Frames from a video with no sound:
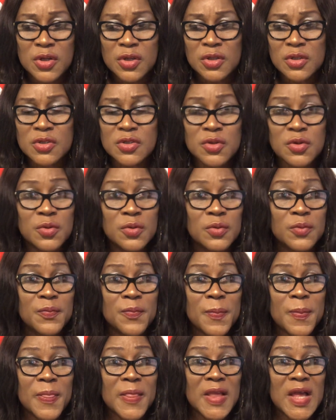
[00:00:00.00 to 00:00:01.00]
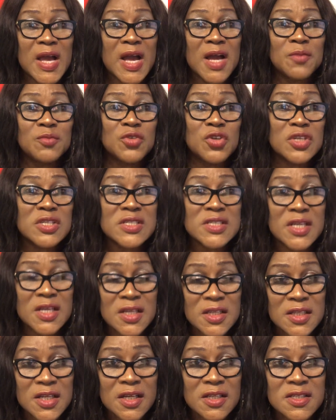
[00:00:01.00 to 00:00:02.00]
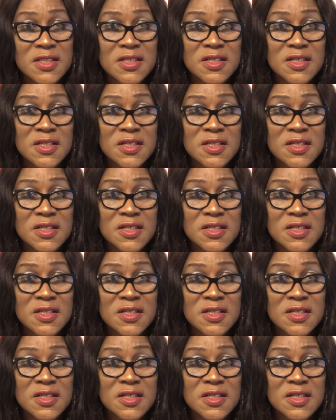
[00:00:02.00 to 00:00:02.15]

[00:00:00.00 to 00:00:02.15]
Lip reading: So I'm just saying that